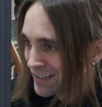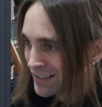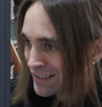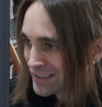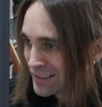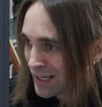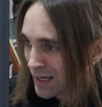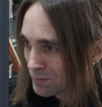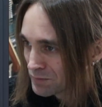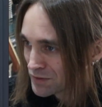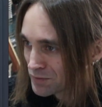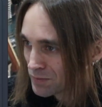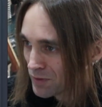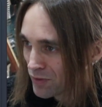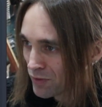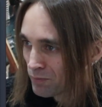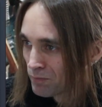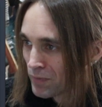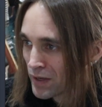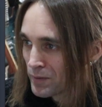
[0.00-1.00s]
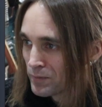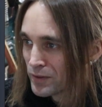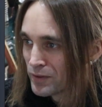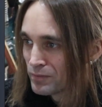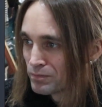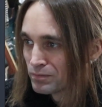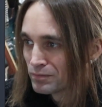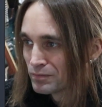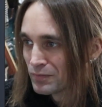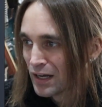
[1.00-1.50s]
It comes with
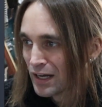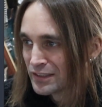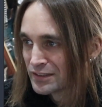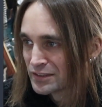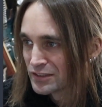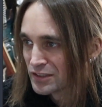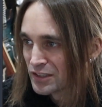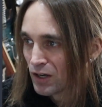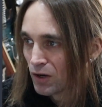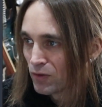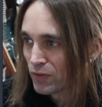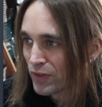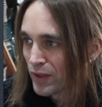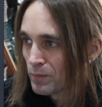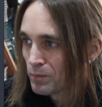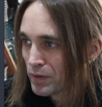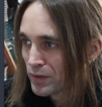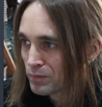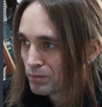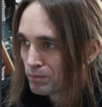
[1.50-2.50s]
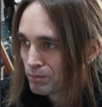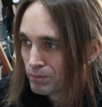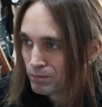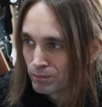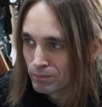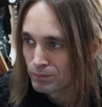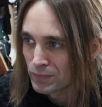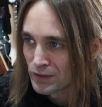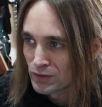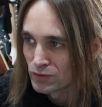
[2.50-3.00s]
maybe, I didn't count them, but
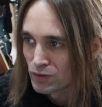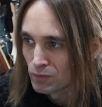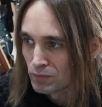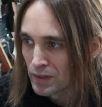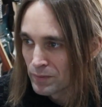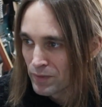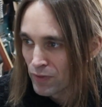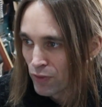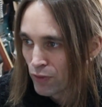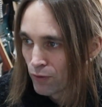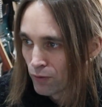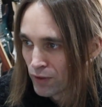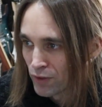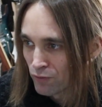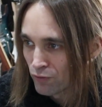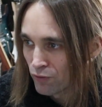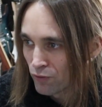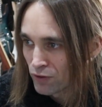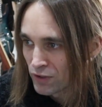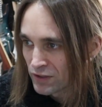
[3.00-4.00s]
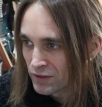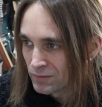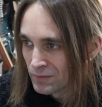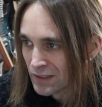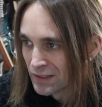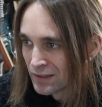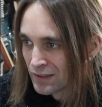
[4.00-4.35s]
I don't know, maybe 30 or 40.